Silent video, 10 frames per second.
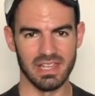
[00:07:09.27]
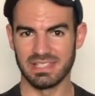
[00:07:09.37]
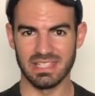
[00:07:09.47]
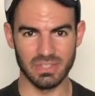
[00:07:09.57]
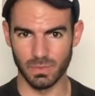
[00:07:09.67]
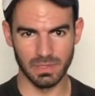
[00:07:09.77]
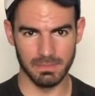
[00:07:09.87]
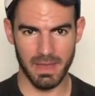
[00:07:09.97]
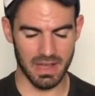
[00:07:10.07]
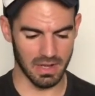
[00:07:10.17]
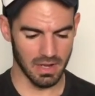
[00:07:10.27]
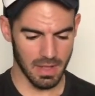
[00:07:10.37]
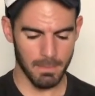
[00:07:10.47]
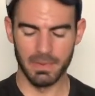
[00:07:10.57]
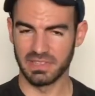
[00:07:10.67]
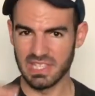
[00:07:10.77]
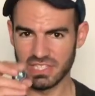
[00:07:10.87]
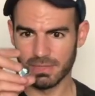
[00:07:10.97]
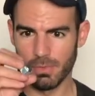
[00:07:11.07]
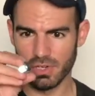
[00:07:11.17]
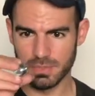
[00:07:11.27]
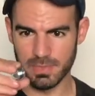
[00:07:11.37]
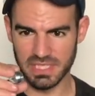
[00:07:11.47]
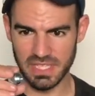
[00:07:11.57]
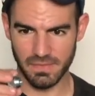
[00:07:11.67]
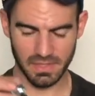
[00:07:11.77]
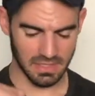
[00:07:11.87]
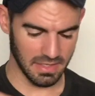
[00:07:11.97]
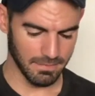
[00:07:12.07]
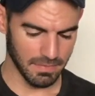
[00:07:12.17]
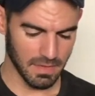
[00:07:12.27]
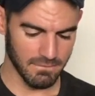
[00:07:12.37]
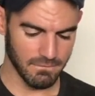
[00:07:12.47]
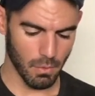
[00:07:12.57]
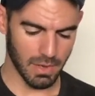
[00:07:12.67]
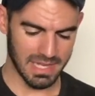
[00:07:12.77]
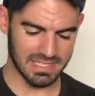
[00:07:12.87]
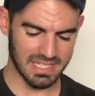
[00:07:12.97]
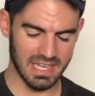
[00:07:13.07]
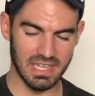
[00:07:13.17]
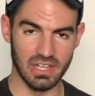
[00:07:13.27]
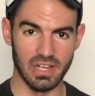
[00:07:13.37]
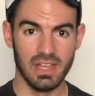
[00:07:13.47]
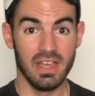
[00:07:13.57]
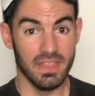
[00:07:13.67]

It doesn't really matter, but these are more specifically for inside here.